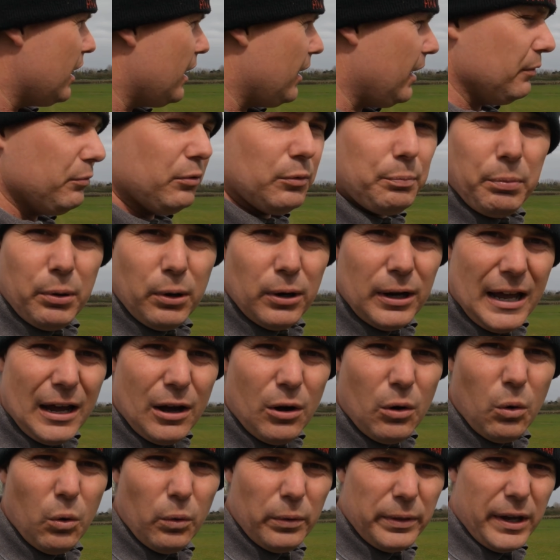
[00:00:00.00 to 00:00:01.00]
They will pull
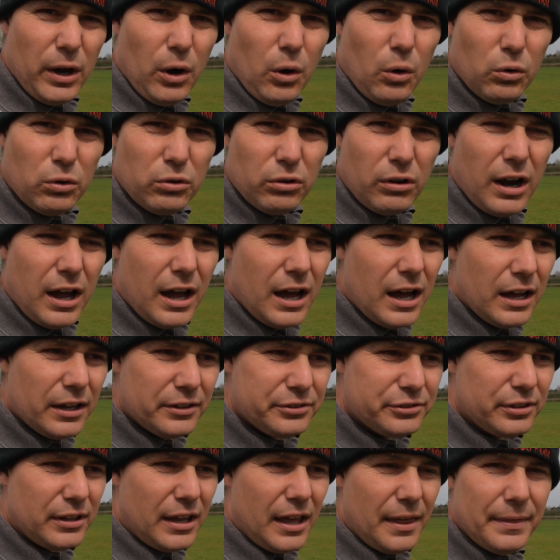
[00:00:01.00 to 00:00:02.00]
out all the old
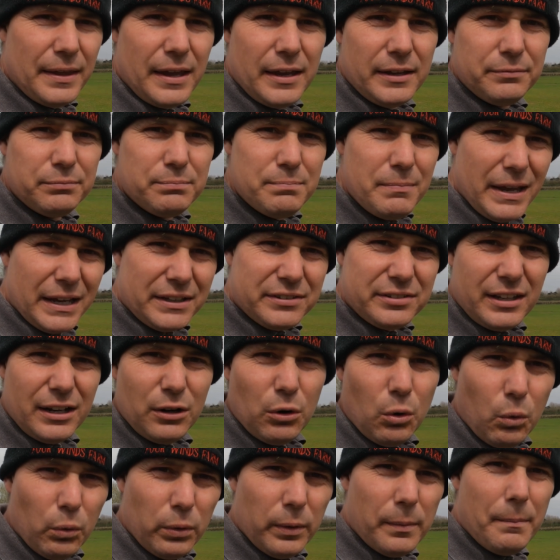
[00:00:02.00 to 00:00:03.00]
grass, and they mix in
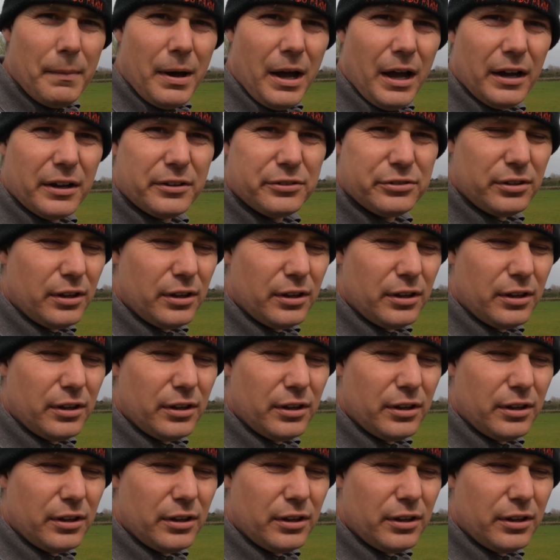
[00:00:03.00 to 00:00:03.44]
all the muck.